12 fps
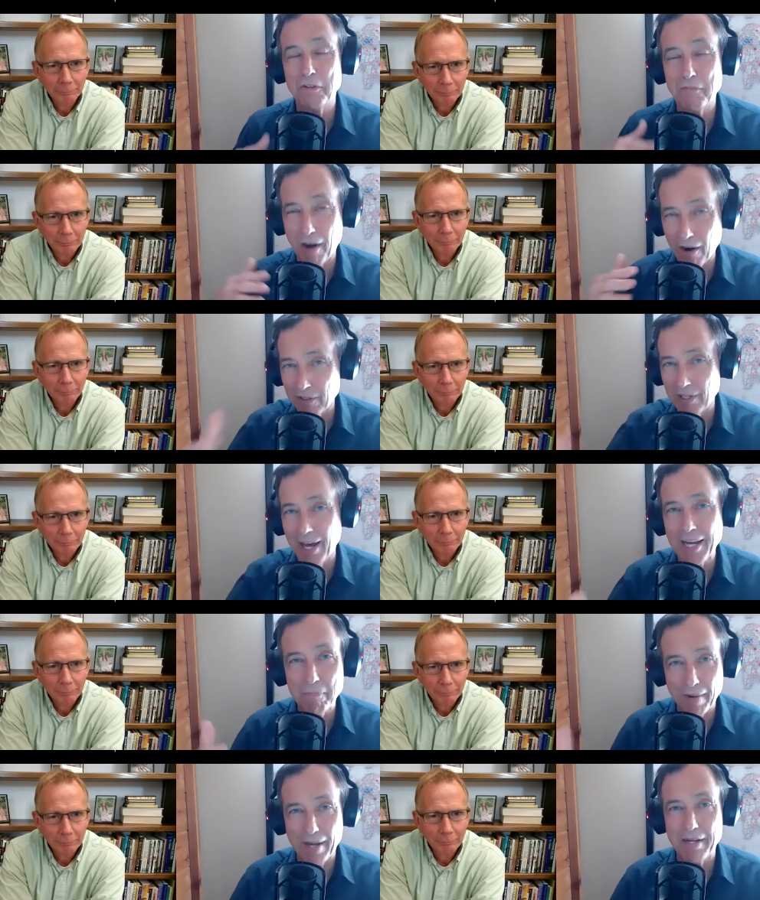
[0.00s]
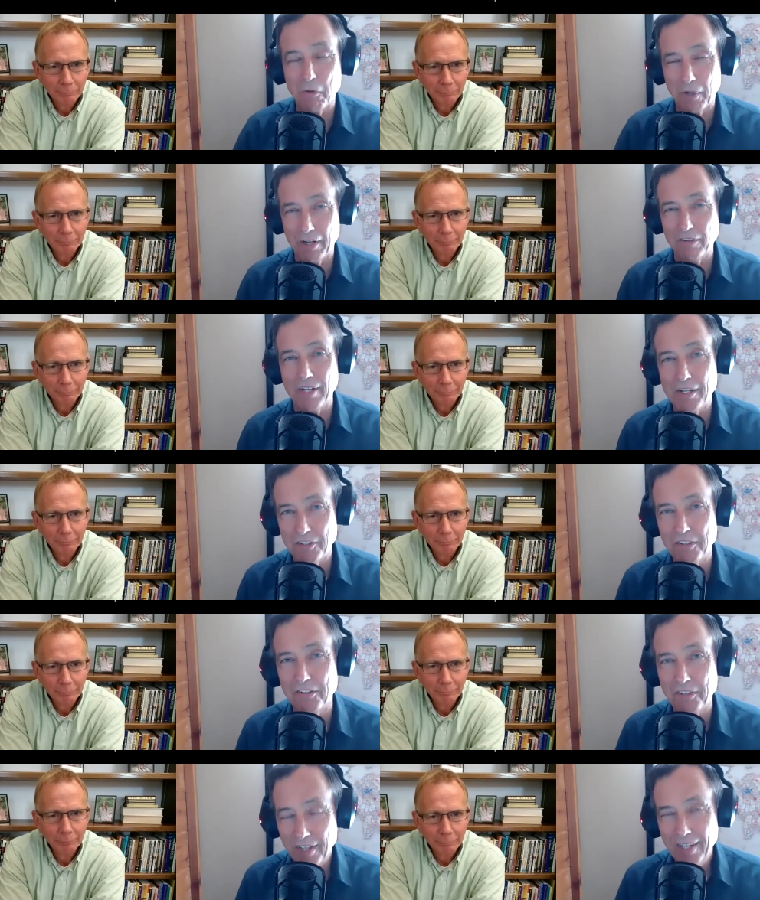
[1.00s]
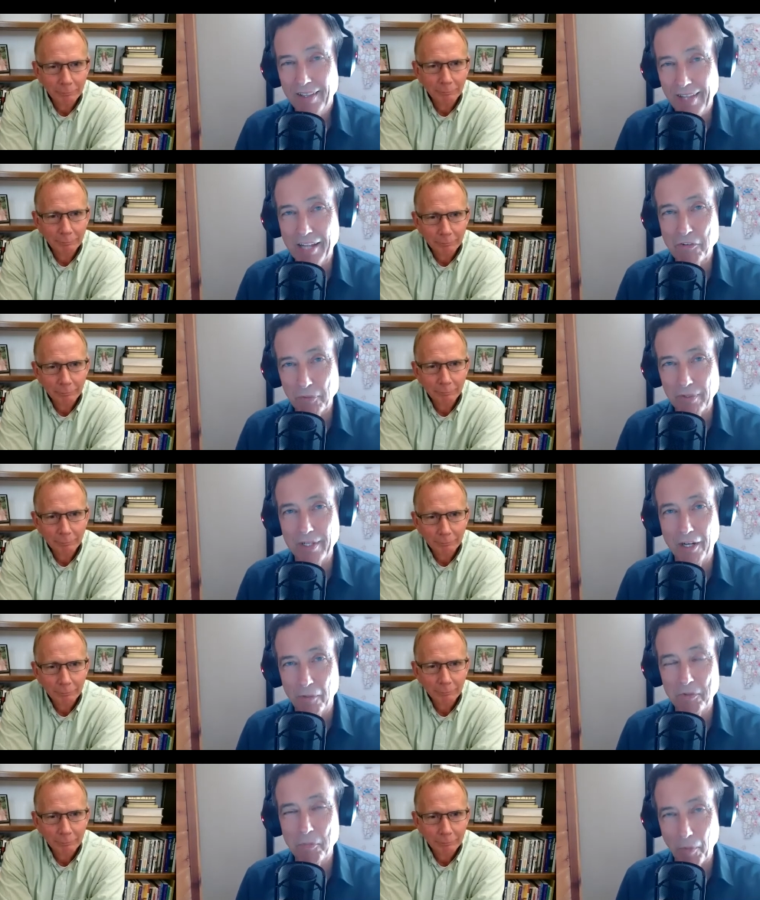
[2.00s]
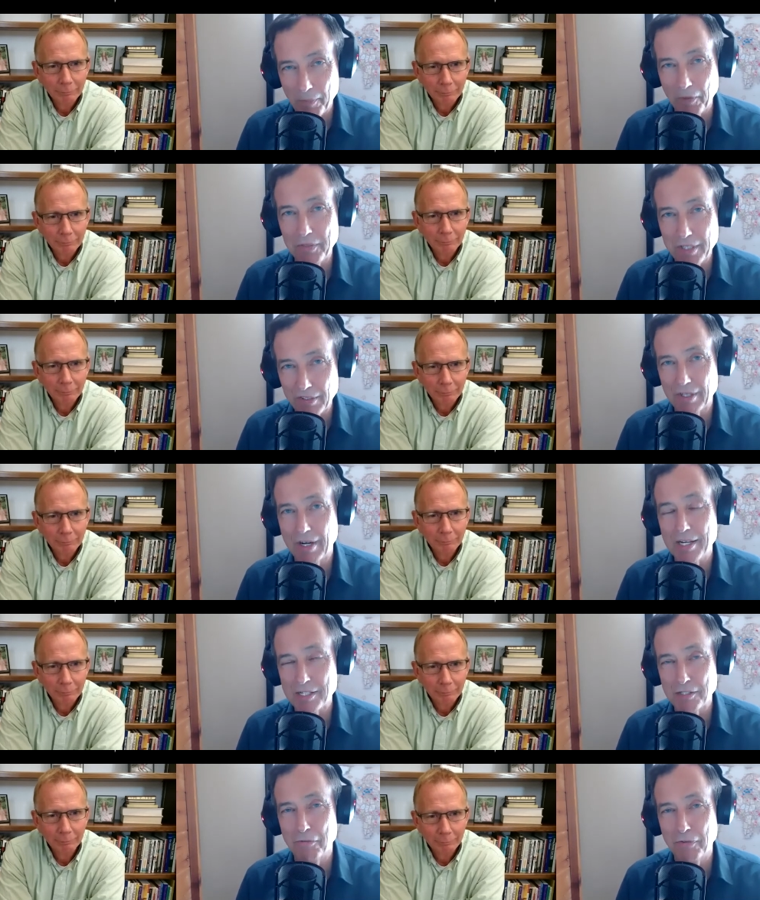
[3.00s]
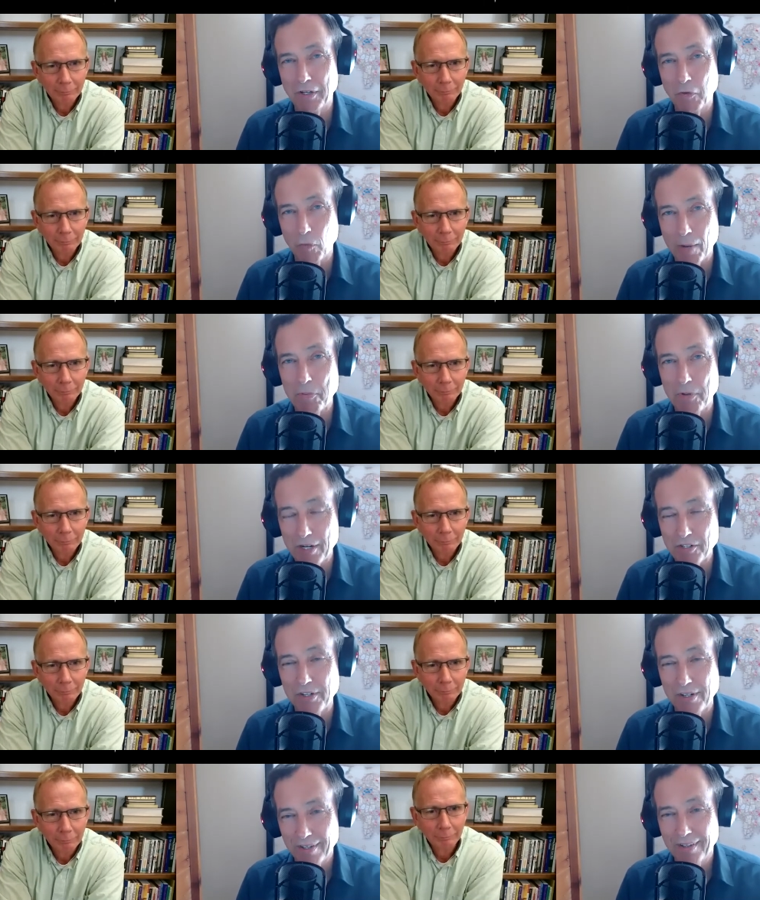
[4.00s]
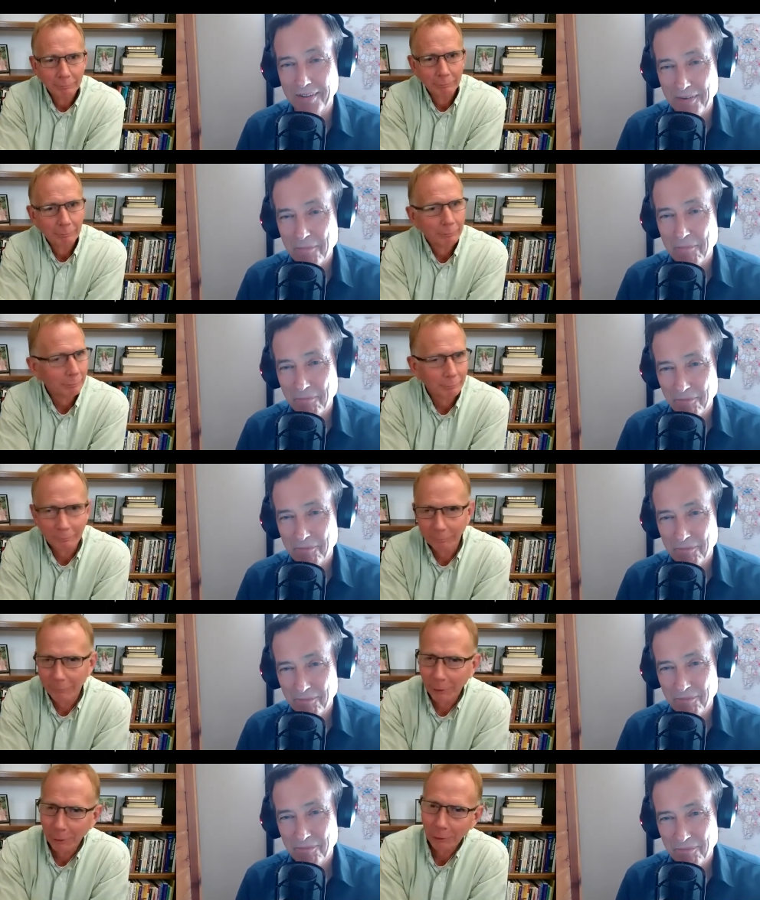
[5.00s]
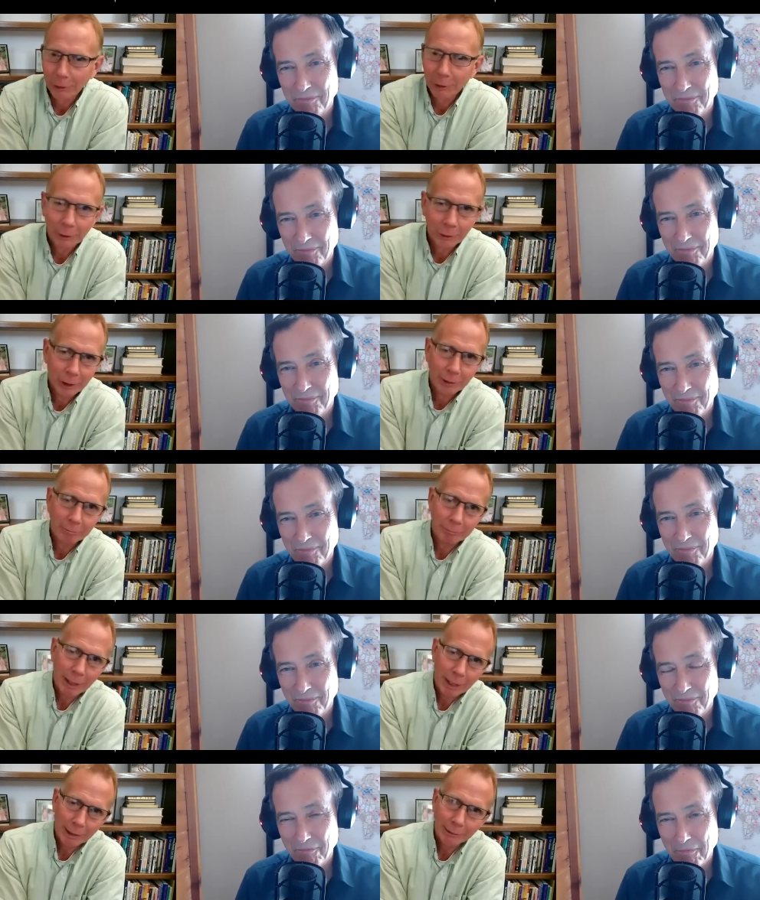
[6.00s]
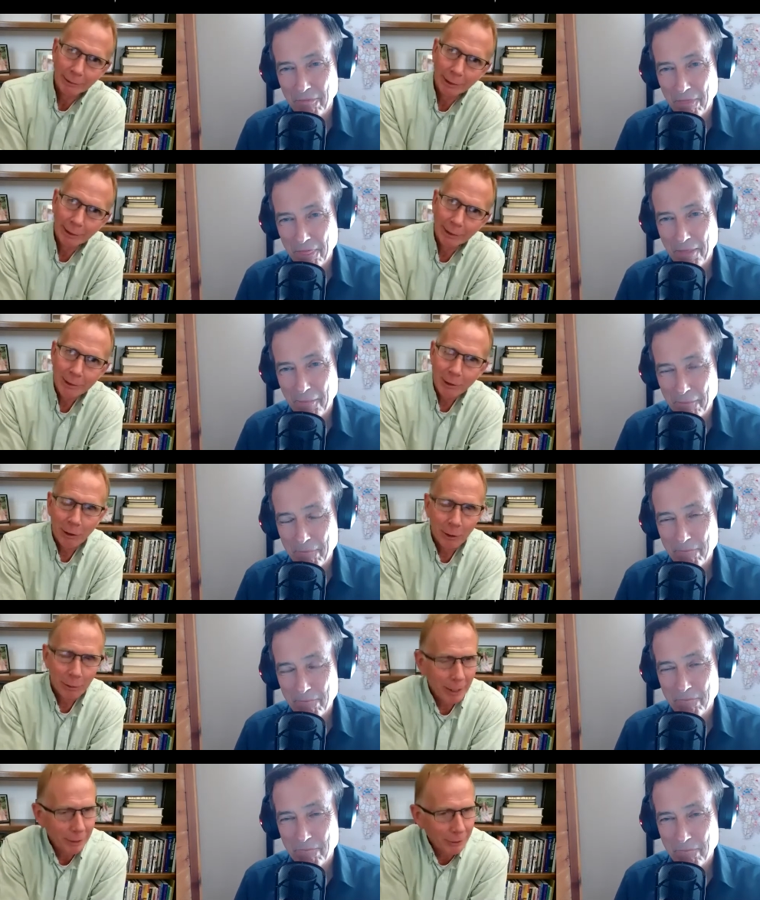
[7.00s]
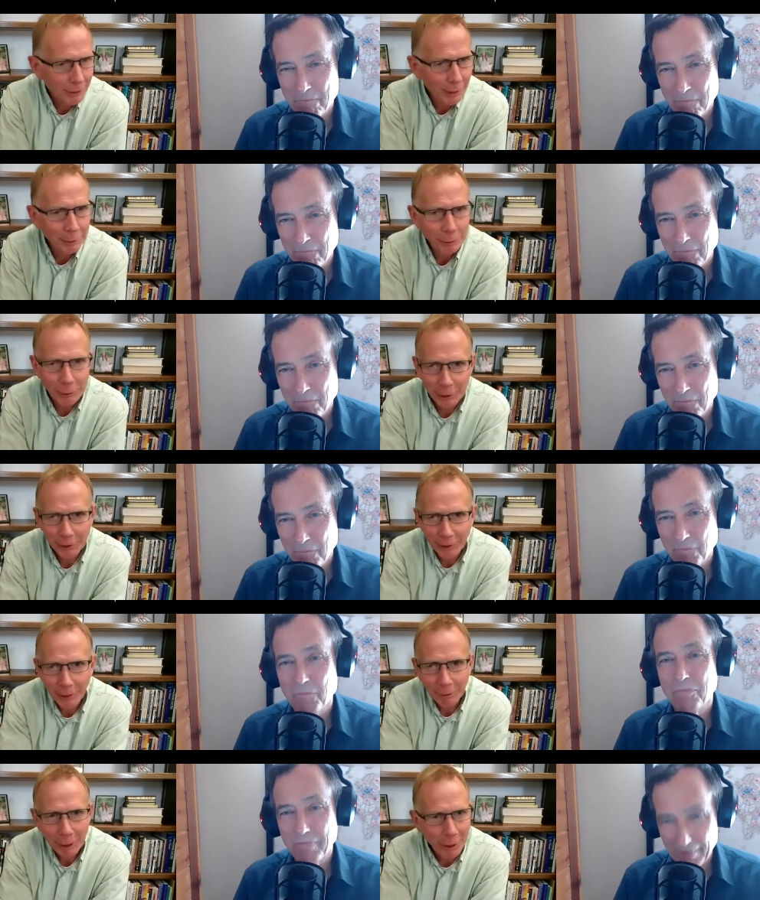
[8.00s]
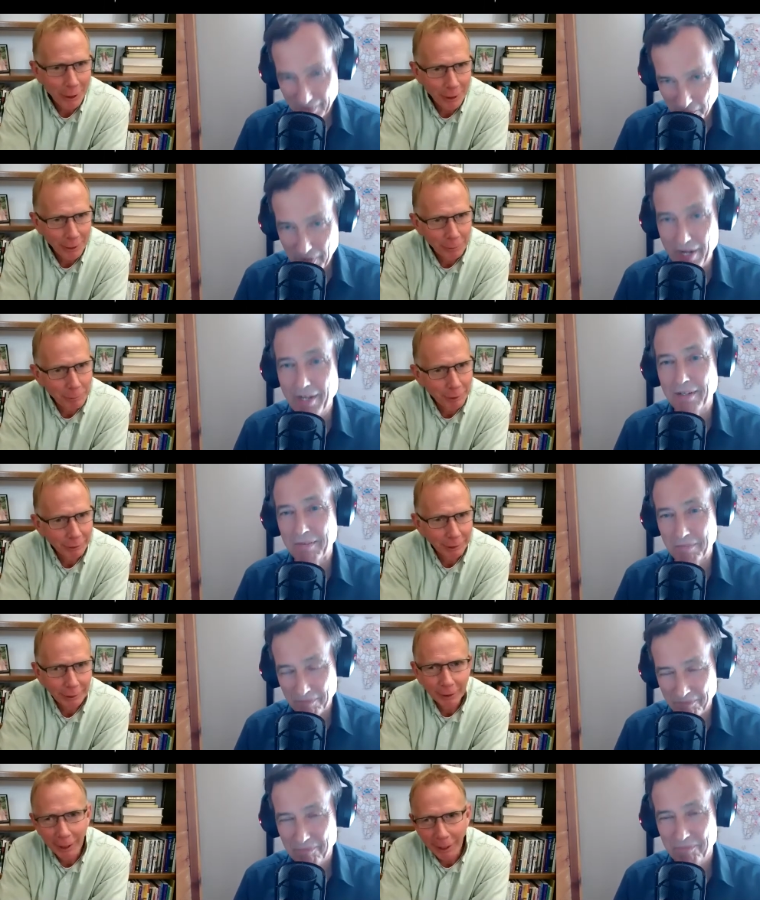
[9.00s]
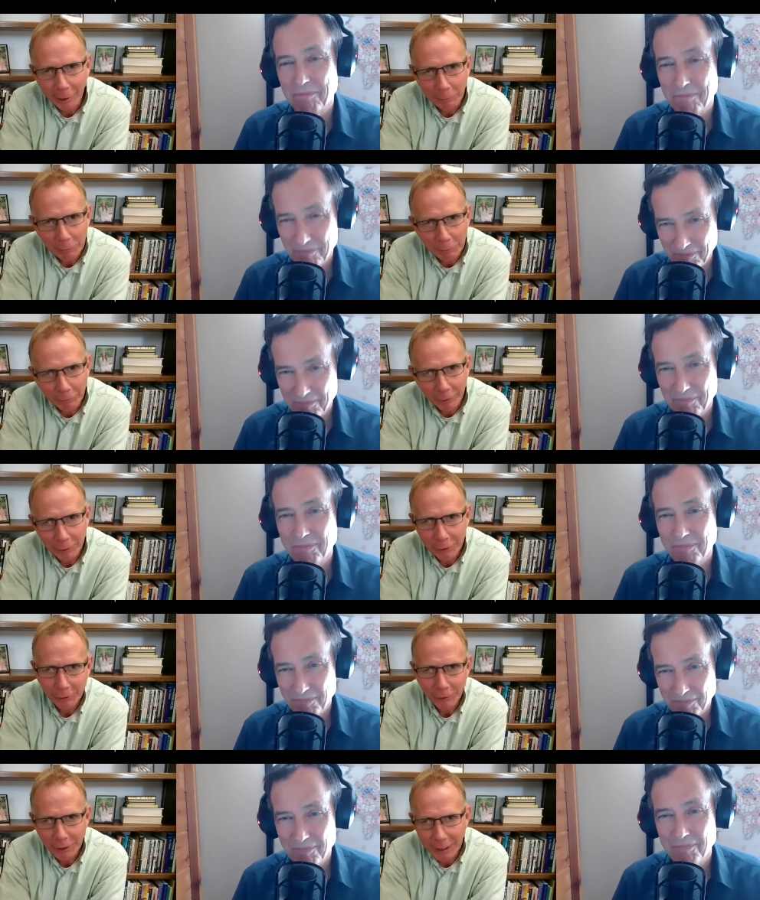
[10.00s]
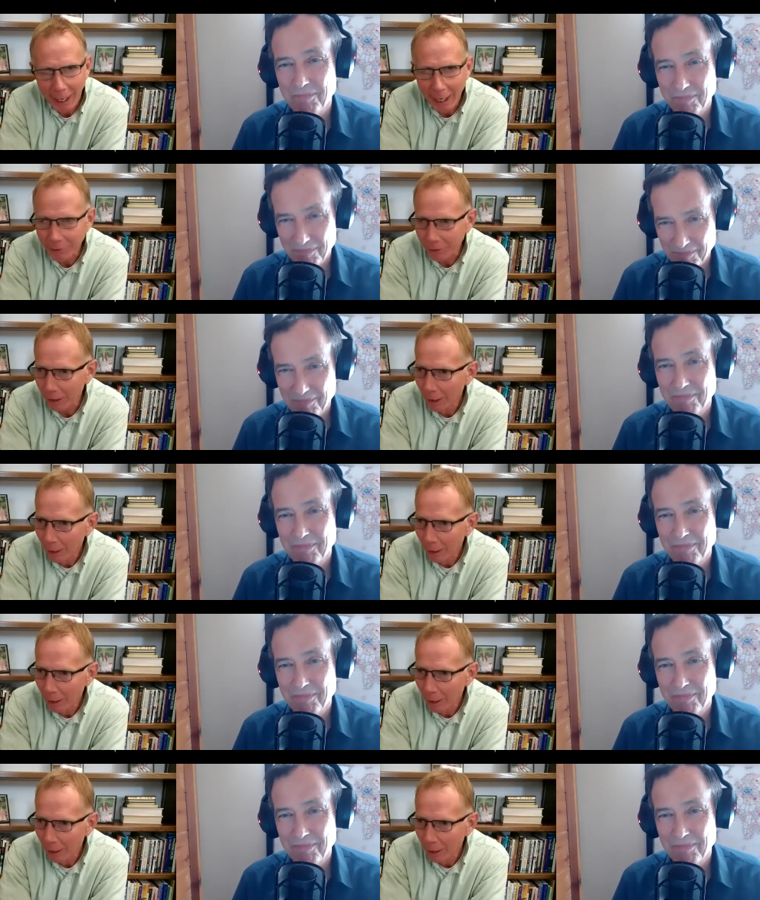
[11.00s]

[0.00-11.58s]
Speaker 1: of our like minded organizations, that's really helped to promote these kinds of uh, cooperation.
Speaker 2: Totally agree. And uh, it's all about synergy in that regard right. and building the kingdom and finishing the task.